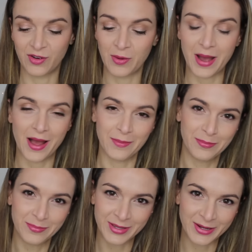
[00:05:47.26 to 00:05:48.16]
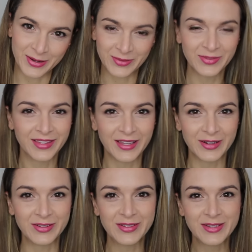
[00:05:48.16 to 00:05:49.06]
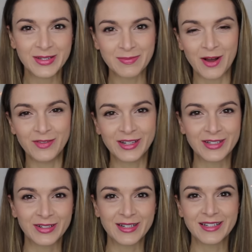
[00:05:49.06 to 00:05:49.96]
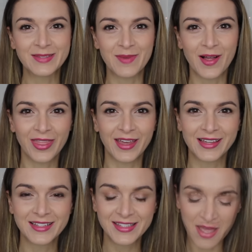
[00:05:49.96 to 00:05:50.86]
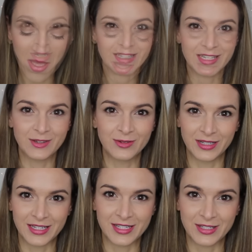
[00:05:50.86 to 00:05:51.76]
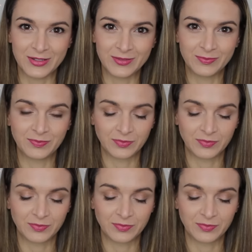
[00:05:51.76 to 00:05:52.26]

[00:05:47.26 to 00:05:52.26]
for a mom, you know, little small victories, small things. To see you really soon.